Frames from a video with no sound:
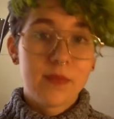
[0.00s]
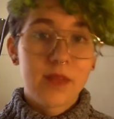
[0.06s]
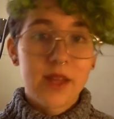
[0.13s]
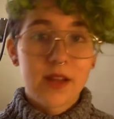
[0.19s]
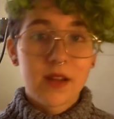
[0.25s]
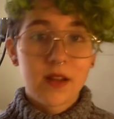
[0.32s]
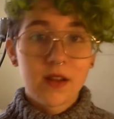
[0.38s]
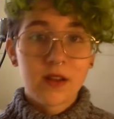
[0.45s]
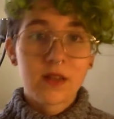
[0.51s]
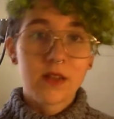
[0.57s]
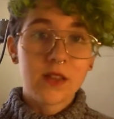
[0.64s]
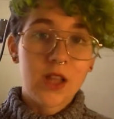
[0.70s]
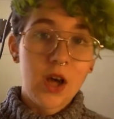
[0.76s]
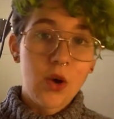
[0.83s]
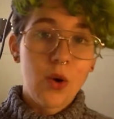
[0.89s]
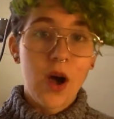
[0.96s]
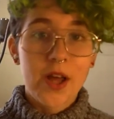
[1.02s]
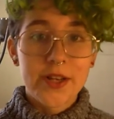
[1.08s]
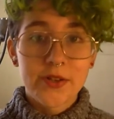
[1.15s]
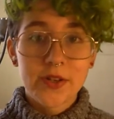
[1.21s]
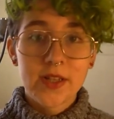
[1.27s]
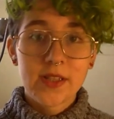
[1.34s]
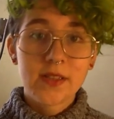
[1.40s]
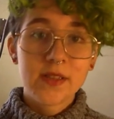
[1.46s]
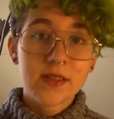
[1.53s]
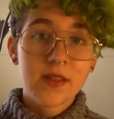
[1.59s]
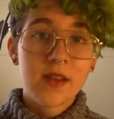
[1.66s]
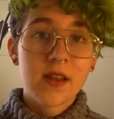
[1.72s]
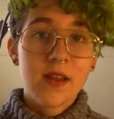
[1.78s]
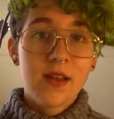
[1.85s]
like low hundreds,